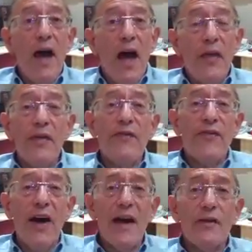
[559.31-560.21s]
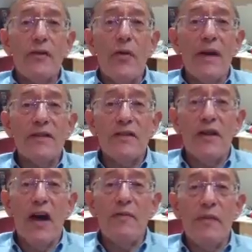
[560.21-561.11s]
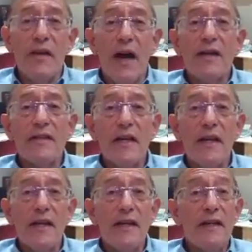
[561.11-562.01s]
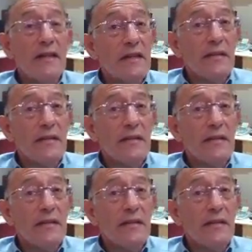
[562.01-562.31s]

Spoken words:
And the final question I've been asked is,